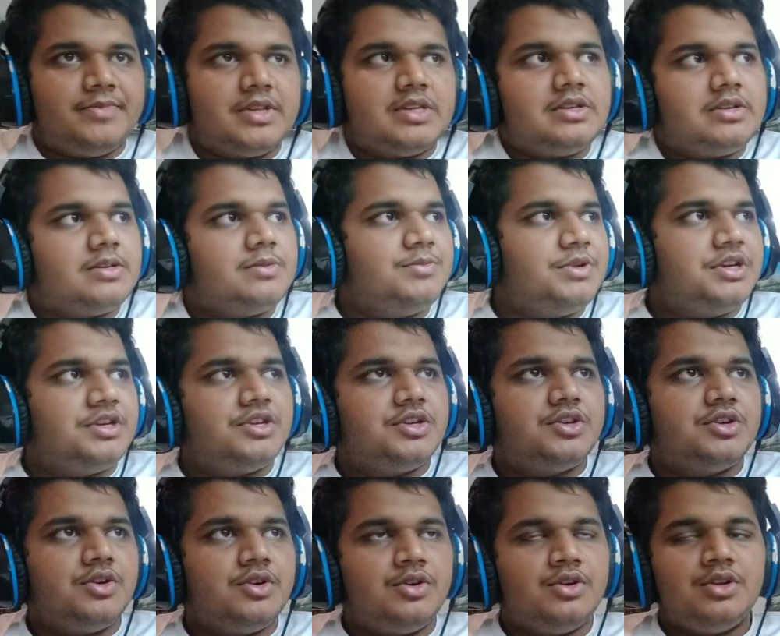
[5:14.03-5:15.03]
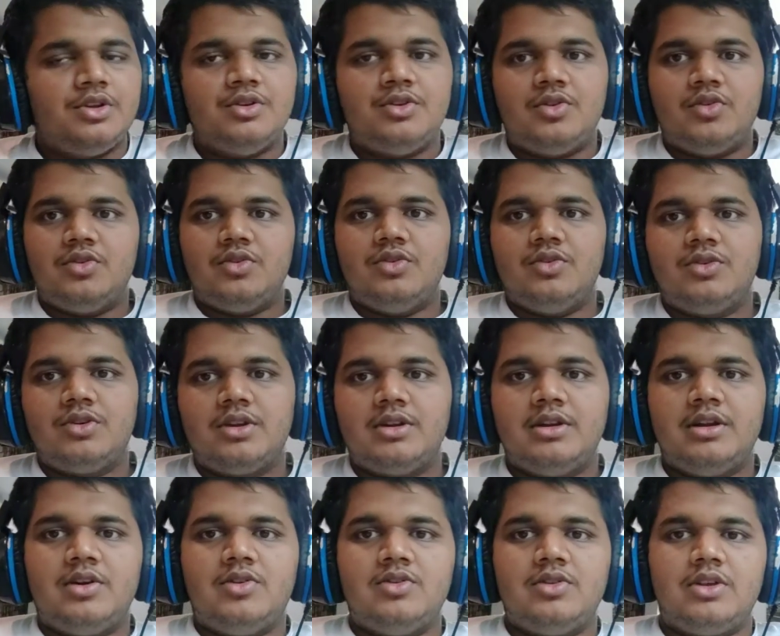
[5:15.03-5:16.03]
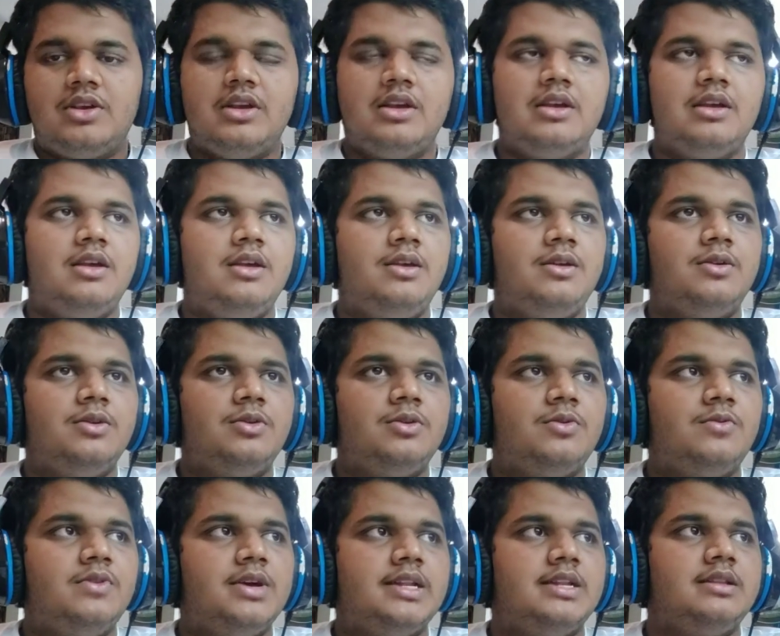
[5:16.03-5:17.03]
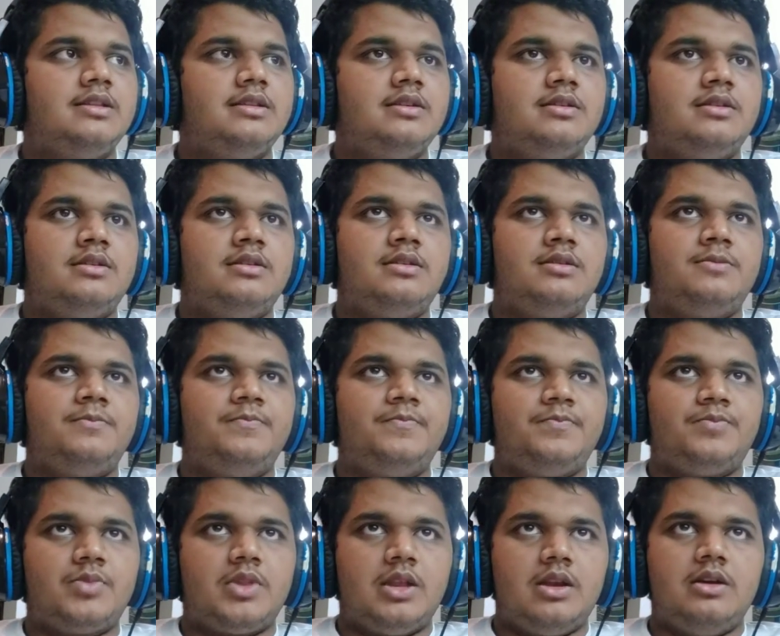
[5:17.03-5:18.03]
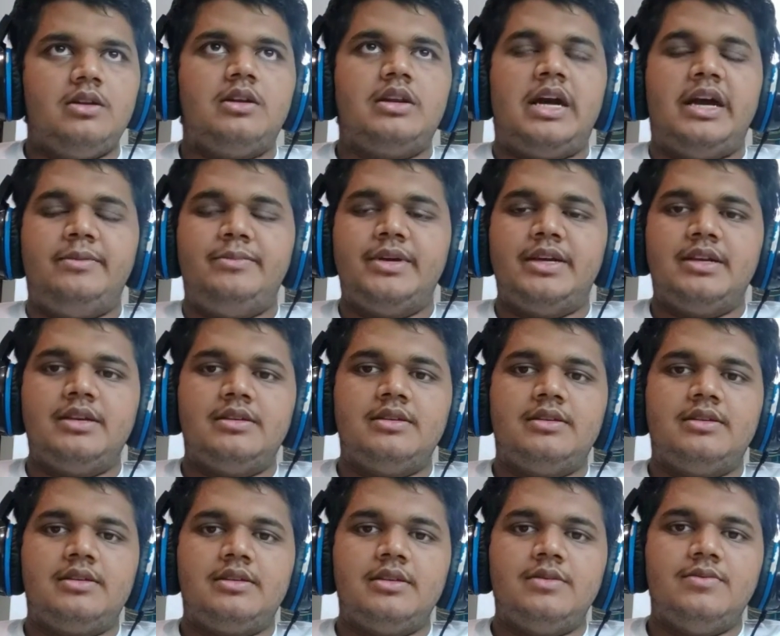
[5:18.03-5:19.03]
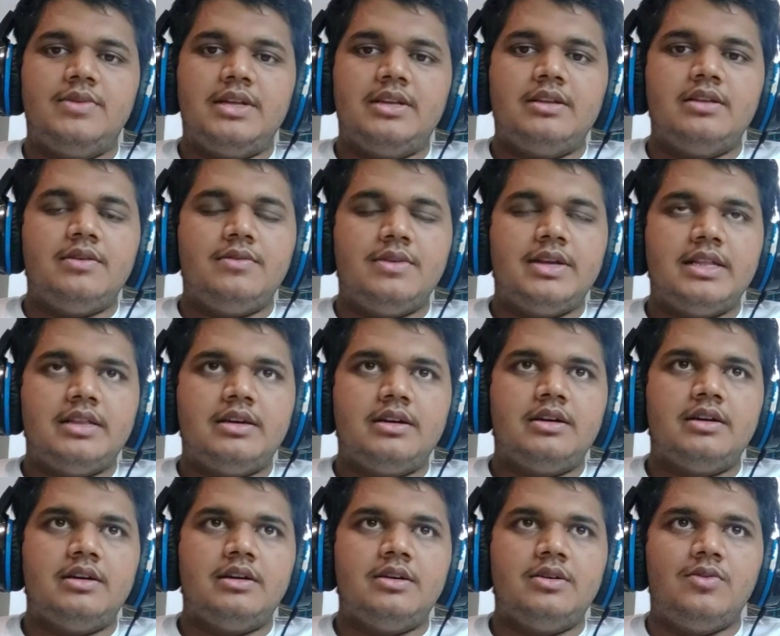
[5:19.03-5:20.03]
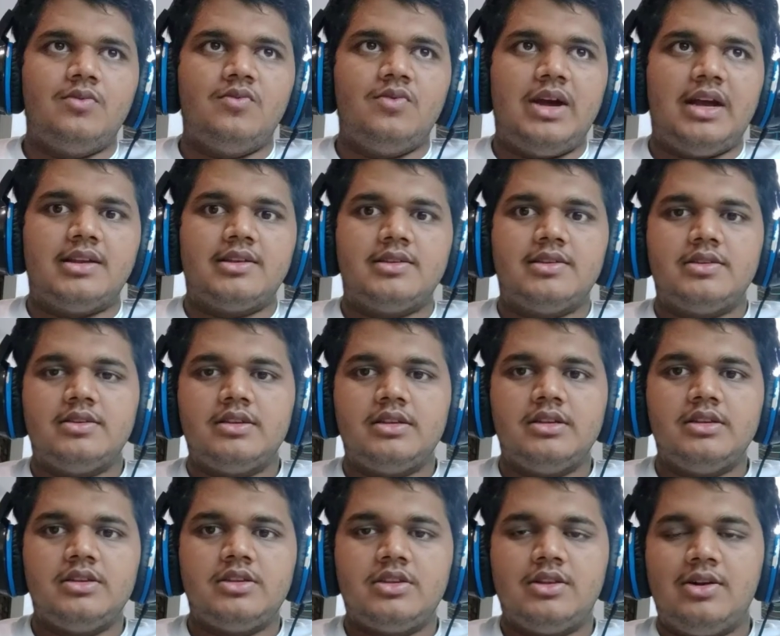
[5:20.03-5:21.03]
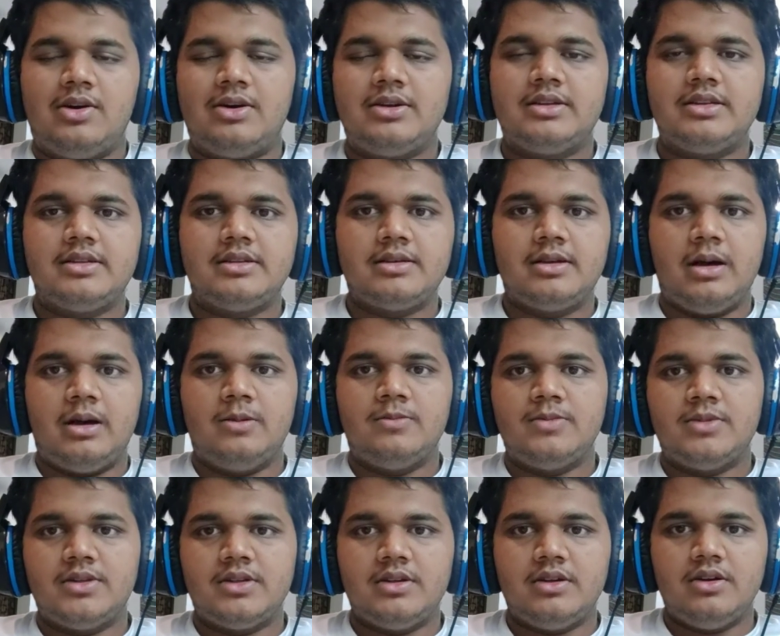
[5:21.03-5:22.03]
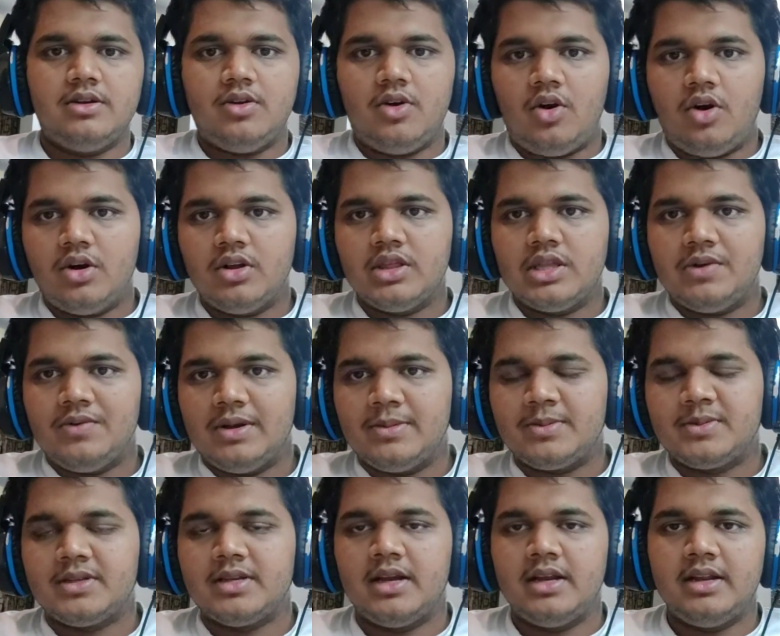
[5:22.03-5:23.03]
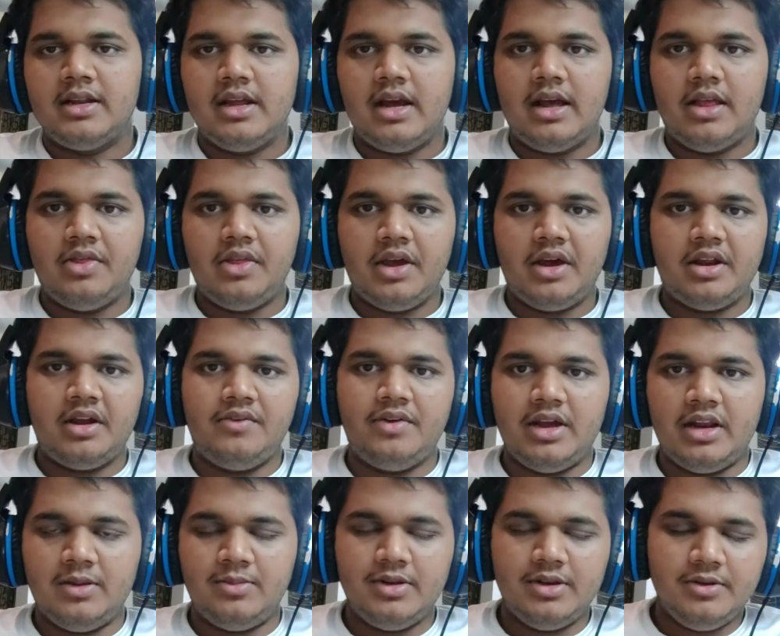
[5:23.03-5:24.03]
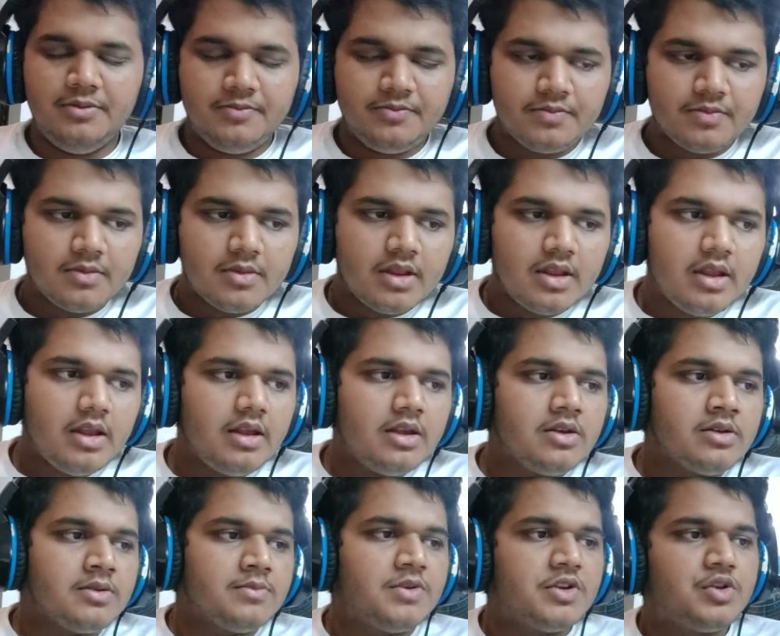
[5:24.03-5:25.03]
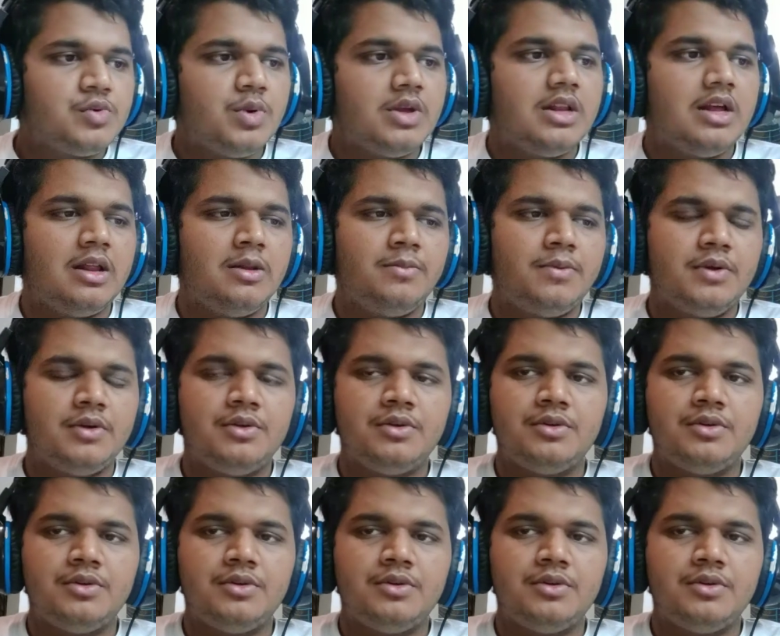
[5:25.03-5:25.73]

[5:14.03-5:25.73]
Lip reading: just make sure you know note it down key, when the timings, when the vaccine slots comes on the website and they are available, which will help